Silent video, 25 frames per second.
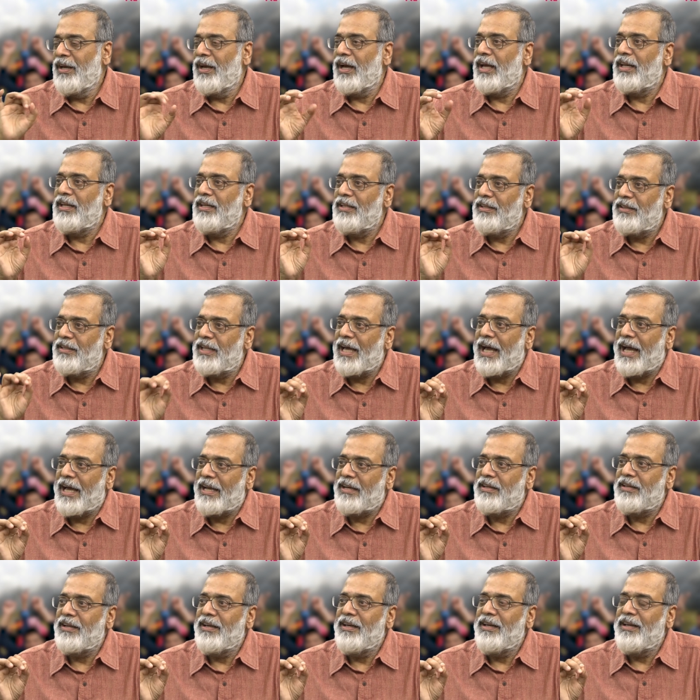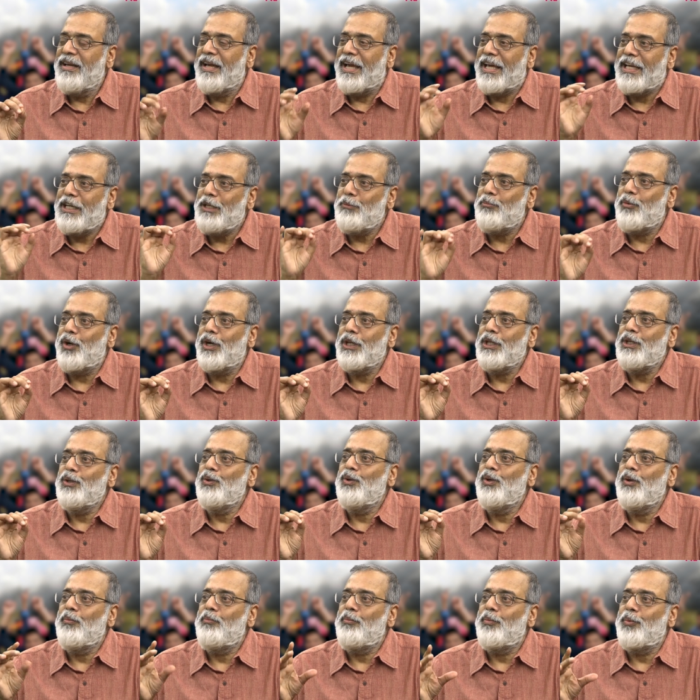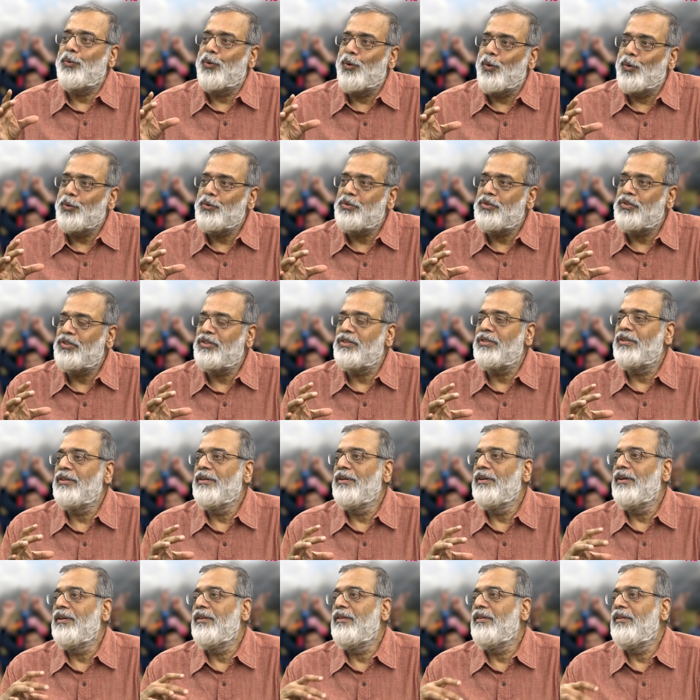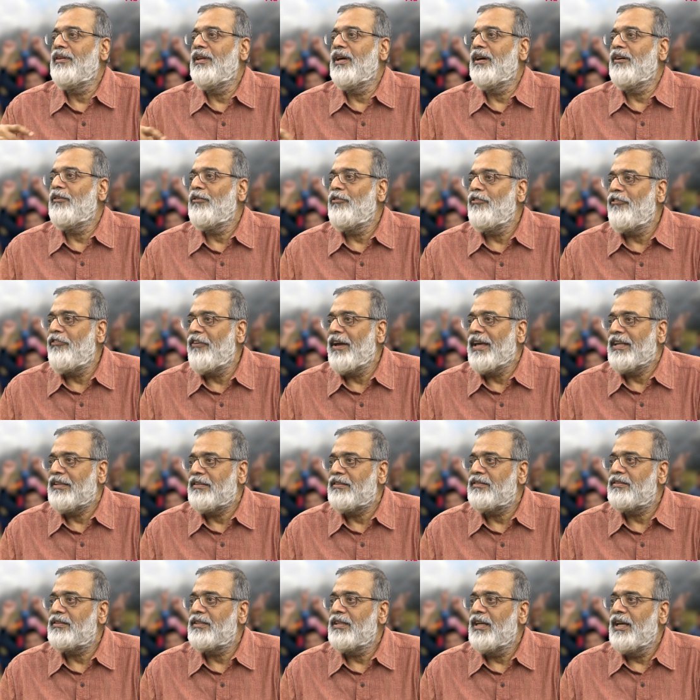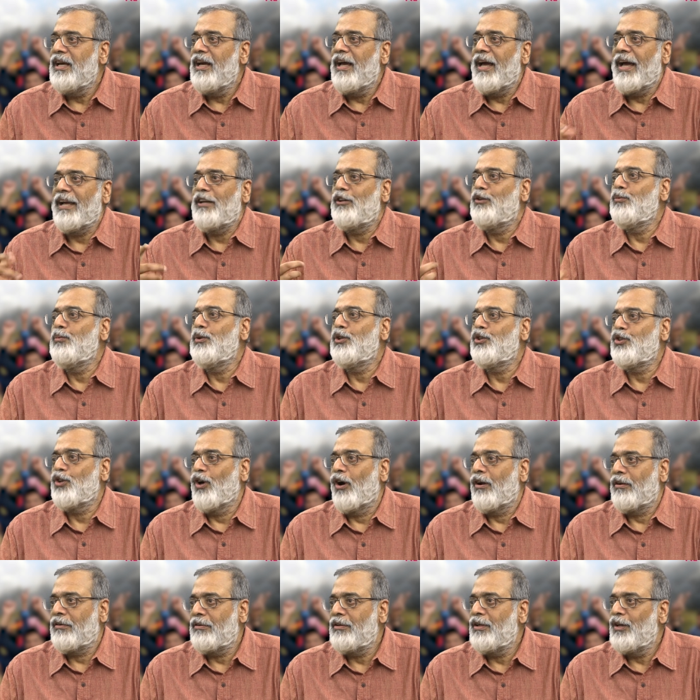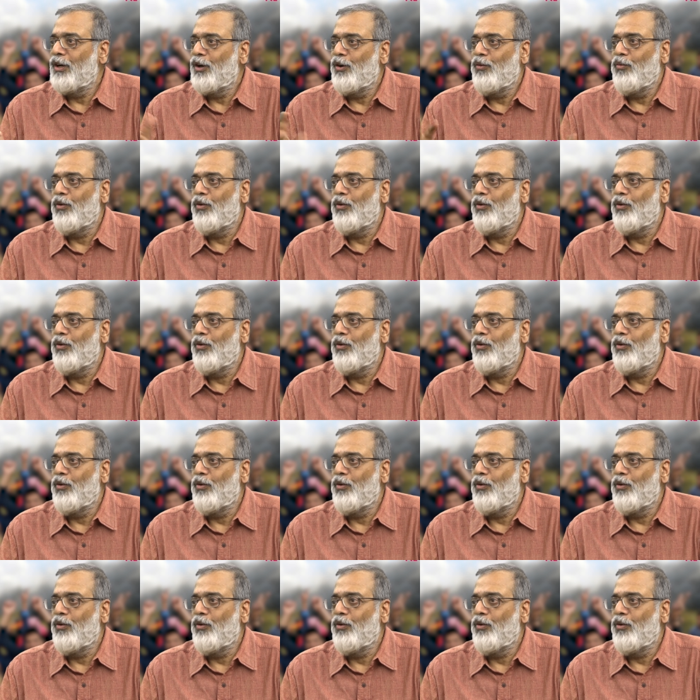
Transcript: And in that, anybody who approached the fence had to be shot,